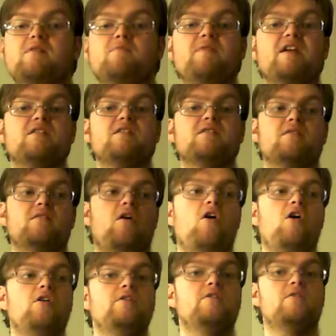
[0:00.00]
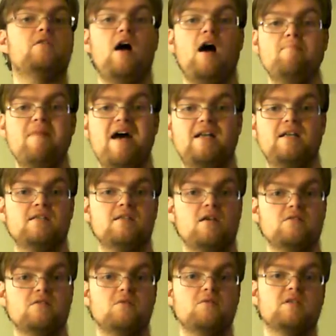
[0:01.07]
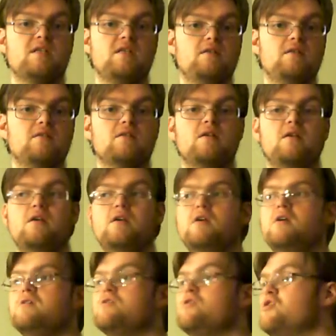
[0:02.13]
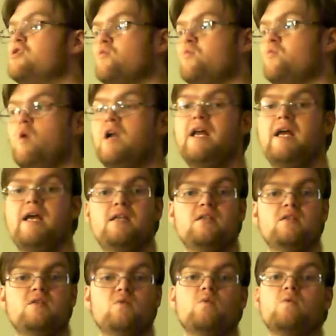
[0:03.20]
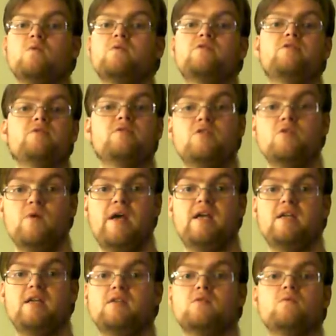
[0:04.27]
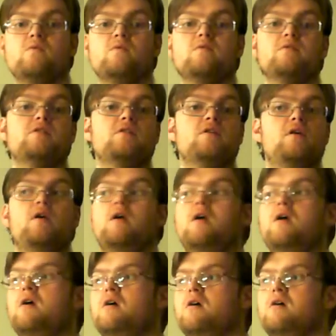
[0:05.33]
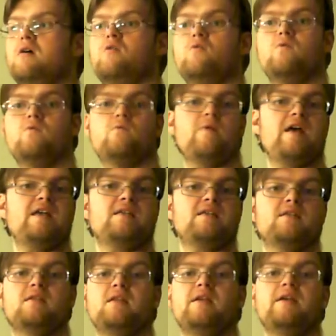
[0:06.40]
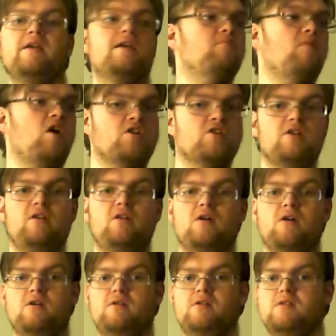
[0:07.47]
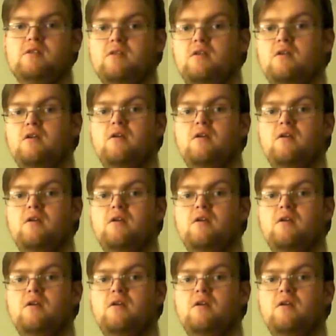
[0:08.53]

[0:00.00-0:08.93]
is because all your combat is also skills. So your one-hand swords, your two-hand swords, wrestling, martial arts,